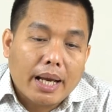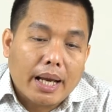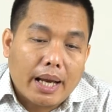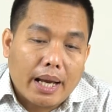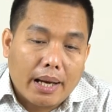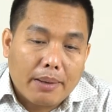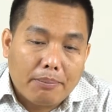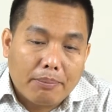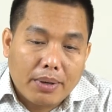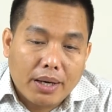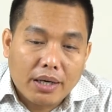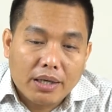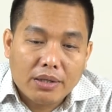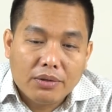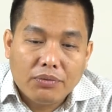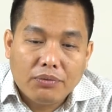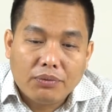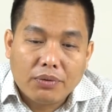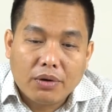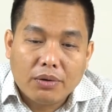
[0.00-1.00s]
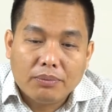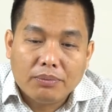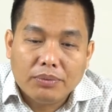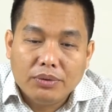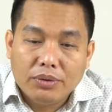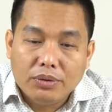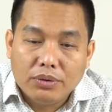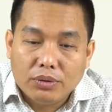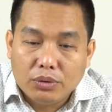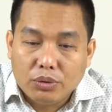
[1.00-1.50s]
Apart
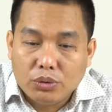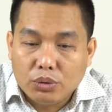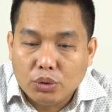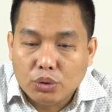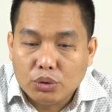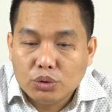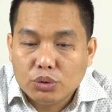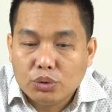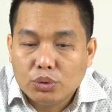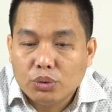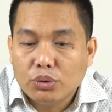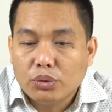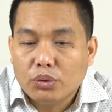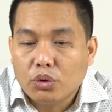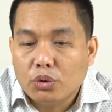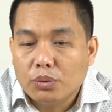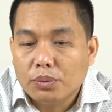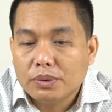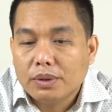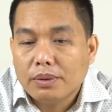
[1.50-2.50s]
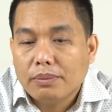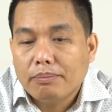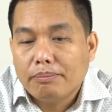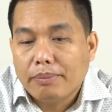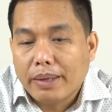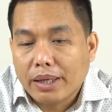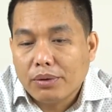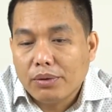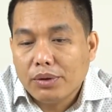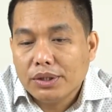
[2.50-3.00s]
from those two groups,
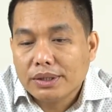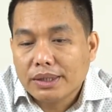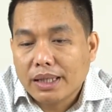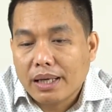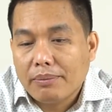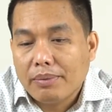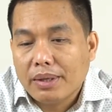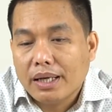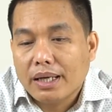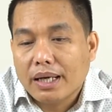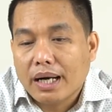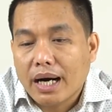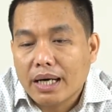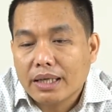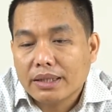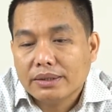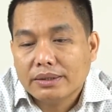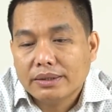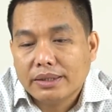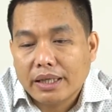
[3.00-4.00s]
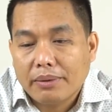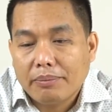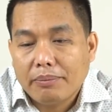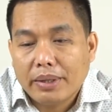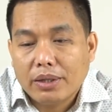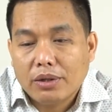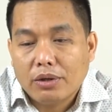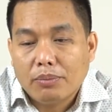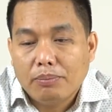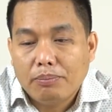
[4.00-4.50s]
Bengalis have a large
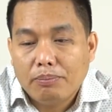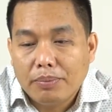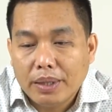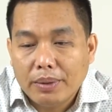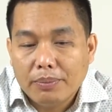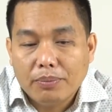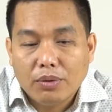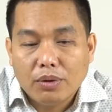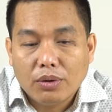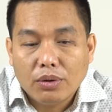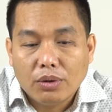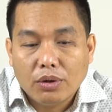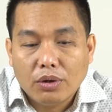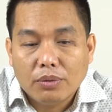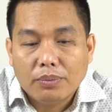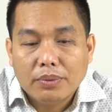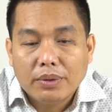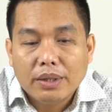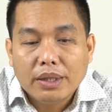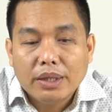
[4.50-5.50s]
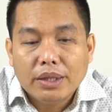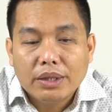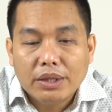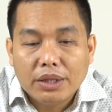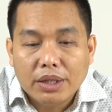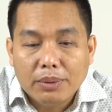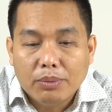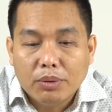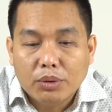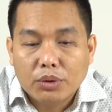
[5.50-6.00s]
segment of people of
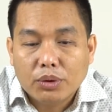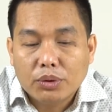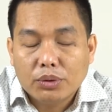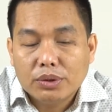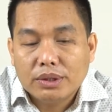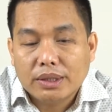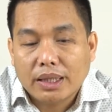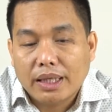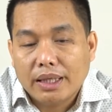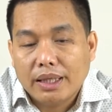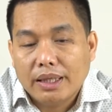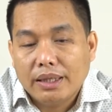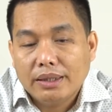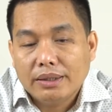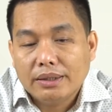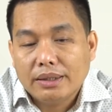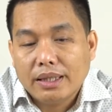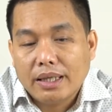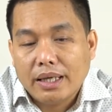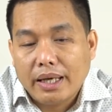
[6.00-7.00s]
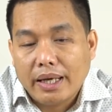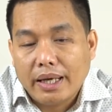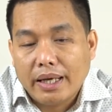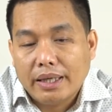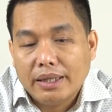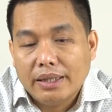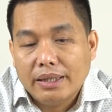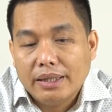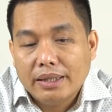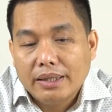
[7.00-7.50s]
Tibeto-Chinese
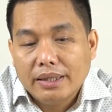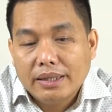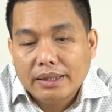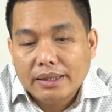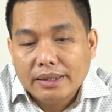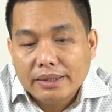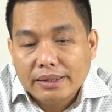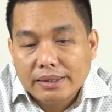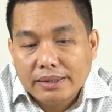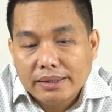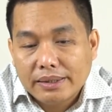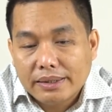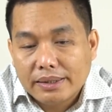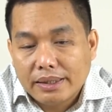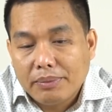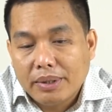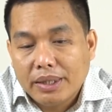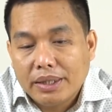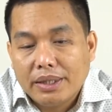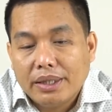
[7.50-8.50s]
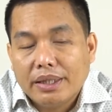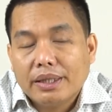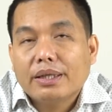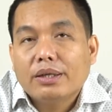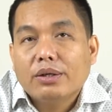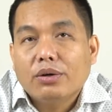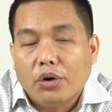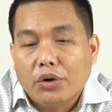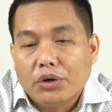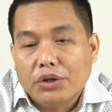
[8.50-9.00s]
and Semitic
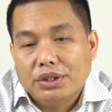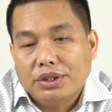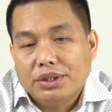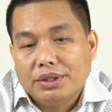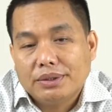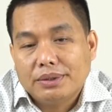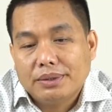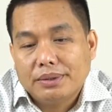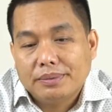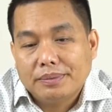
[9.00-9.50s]
origins.